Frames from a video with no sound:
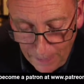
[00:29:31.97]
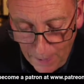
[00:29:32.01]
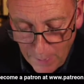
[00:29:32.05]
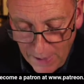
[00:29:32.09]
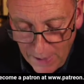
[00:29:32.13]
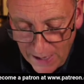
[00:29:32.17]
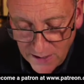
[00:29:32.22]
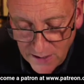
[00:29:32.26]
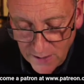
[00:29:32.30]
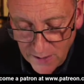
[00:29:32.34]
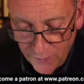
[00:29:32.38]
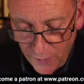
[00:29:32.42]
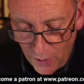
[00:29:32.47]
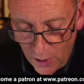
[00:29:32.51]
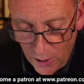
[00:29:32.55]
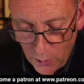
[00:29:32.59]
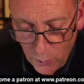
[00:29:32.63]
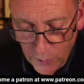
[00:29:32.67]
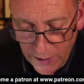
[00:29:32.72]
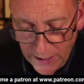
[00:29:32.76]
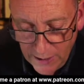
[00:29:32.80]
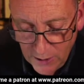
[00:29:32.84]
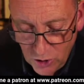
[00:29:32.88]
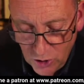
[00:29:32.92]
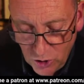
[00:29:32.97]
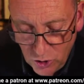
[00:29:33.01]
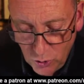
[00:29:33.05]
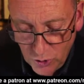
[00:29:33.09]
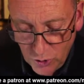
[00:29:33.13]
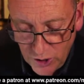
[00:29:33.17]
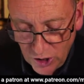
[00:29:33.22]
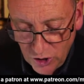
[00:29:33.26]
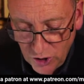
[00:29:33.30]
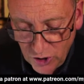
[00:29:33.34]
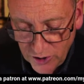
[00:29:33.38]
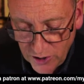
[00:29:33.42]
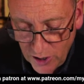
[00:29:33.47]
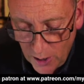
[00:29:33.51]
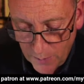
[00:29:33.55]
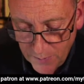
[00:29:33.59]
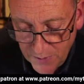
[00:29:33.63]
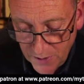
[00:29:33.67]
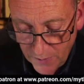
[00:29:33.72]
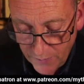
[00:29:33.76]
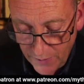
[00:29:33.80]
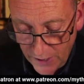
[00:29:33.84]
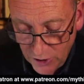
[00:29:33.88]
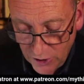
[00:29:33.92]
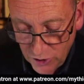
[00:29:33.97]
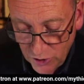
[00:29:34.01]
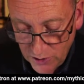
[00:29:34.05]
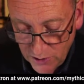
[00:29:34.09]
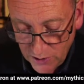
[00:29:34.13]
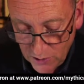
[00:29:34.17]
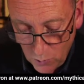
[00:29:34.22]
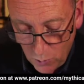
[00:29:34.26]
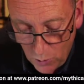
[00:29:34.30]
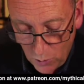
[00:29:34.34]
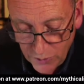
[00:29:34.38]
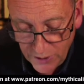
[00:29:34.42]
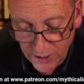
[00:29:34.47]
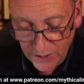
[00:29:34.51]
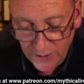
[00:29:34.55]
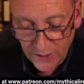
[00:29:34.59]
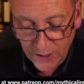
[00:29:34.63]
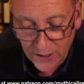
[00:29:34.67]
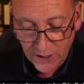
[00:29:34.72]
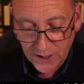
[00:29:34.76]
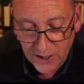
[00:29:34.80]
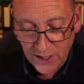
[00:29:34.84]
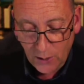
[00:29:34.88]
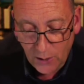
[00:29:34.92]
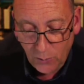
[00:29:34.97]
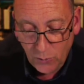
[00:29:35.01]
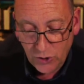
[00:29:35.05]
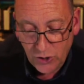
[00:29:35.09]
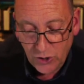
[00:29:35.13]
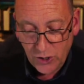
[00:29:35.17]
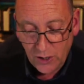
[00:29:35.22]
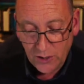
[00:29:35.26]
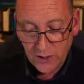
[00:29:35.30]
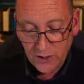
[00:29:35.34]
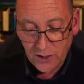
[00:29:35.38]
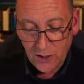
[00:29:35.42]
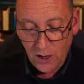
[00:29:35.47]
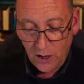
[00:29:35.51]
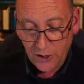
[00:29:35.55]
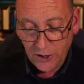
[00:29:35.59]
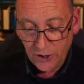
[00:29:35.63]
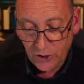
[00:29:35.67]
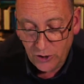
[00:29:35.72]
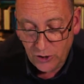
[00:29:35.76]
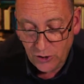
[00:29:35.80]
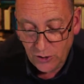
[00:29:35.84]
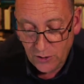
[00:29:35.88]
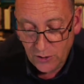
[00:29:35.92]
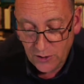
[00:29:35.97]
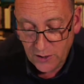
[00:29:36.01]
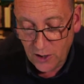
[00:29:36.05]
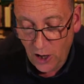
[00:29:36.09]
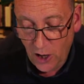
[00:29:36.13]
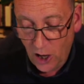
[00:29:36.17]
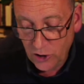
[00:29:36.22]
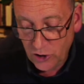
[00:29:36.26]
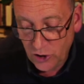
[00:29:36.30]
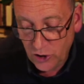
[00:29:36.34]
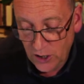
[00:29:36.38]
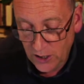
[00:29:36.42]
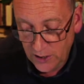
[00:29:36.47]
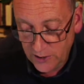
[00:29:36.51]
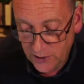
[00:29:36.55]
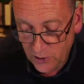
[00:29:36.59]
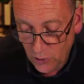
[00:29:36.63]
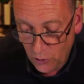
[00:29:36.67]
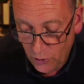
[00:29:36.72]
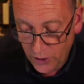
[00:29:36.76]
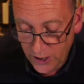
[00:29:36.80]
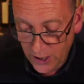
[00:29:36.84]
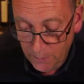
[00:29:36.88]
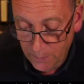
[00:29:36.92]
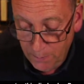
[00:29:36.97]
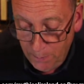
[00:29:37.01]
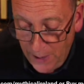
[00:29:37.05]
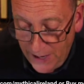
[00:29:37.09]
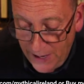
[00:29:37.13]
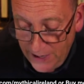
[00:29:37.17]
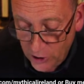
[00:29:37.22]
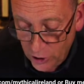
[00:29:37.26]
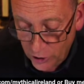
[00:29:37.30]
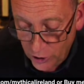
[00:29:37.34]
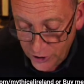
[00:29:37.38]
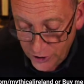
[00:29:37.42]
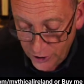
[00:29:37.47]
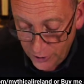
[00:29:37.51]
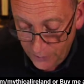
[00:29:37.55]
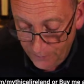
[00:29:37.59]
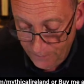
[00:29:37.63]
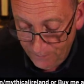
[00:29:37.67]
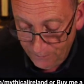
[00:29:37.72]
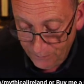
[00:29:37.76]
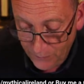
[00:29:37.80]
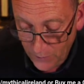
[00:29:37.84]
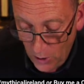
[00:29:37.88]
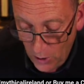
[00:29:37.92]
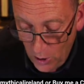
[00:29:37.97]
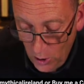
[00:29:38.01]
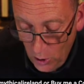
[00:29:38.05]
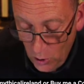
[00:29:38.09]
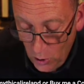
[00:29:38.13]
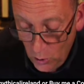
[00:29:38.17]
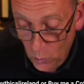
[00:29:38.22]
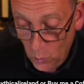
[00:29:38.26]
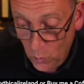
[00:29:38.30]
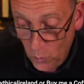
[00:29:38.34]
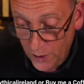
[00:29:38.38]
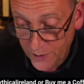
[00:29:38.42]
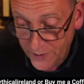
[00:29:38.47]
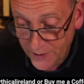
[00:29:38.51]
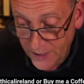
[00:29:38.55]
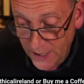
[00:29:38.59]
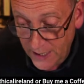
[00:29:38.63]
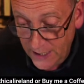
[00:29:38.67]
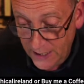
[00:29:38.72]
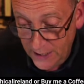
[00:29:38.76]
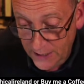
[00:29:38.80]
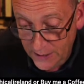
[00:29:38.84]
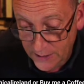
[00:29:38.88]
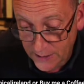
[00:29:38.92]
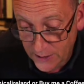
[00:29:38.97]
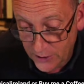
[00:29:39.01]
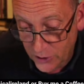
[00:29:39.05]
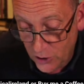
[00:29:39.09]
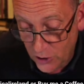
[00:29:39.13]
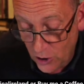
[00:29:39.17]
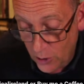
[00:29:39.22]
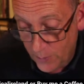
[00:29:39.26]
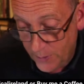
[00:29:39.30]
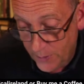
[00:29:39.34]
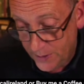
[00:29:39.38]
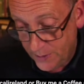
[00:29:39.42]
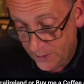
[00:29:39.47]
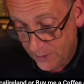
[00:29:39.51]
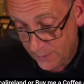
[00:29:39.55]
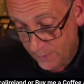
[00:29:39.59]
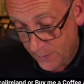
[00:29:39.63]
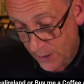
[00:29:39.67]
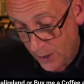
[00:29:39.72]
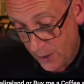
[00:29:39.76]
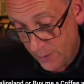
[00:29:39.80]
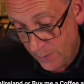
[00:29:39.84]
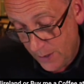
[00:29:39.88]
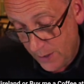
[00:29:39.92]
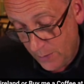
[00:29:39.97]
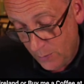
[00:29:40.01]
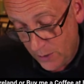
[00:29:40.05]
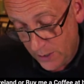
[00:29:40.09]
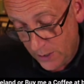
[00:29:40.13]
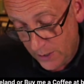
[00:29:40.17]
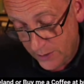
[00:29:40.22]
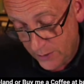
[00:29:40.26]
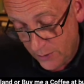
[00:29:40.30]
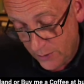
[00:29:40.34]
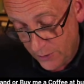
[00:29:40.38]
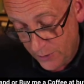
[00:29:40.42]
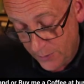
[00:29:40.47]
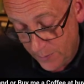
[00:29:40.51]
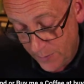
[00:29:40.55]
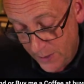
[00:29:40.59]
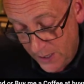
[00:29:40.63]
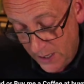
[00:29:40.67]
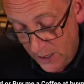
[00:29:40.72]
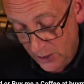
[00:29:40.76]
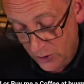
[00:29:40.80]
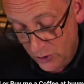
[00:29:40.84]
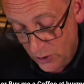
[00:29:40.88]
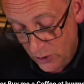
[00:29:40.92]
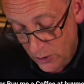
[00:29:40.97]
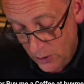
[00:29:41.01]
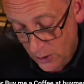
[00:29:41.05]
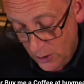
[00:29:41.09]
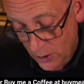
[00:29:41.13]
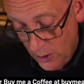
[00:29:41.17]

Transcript: makes the following judicious observations, quoting the distinguished Scottish Scotch historian Pinkerton, who was a determined, pardon me while I turn the page,